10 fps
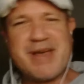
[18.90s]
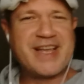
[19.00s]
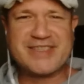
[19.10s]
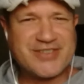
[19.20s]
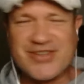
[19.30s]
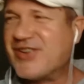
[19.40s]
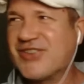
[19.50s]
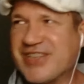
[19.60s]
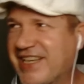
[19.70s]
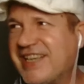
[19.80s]
Mad
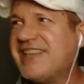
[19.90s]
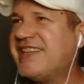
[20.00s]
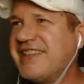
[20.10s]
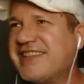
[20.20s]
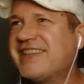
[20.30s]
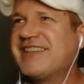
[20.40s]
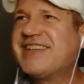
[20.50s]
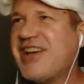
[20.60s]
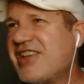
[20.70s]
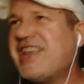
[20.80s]
song, yeah?
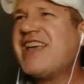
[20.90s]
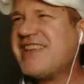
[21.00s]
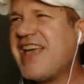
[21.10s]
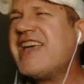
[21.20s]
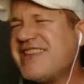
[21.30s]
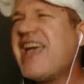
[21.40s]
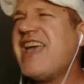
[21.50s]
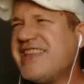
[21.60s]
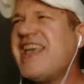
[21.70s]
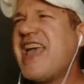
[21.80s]
Yeah, yeah,
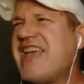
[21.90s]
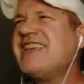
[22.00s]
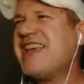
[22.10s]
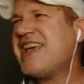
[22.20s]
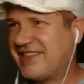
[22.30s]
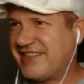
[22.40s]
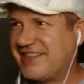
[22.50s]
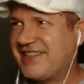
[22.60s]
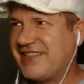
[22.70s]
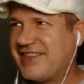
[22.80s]
yeah, yeah.
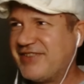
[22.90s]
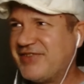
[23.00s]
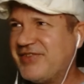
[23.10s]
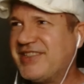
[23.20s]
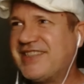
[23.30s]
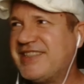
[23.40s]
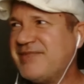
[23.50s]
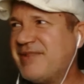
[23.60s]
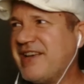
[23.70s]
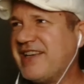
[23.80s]
What's
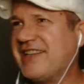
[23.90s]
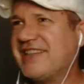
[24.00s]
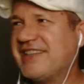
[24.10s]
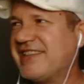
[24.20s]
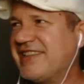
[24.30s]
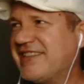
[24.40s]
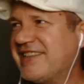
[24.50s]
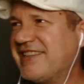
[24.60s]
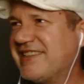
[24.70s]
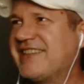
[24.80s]
this about?
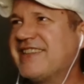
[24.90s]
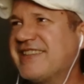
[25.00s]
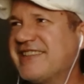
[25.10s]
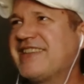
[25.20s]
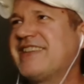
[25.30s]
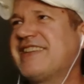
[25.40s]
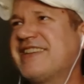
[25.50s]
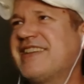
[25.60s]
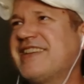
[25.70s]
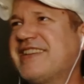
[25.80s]
And we got news, we
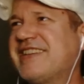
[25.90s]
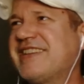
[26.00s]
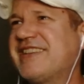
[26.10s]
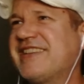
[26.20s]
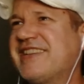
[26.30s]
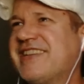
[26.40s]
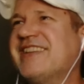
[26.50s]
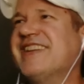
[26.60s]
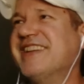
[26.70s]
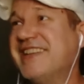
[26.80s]
got news
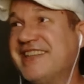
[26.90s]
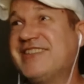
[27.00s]
too.